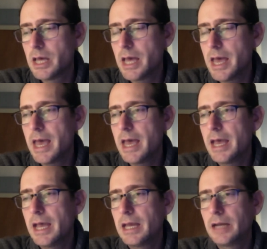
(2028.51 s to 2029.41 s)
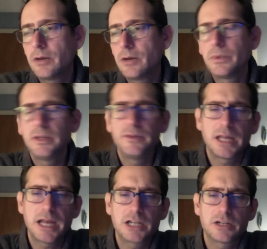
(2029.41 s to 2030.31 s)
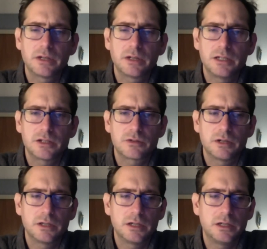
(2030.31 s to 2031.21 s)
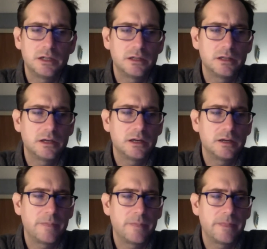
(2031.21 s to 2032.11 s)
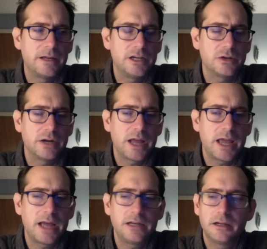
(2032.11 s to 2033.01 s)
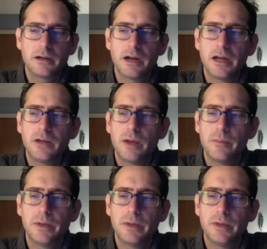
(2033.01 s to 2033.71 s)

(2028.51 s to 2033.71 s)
And I don't believe that catch and release is really the the issue at hand here anyway.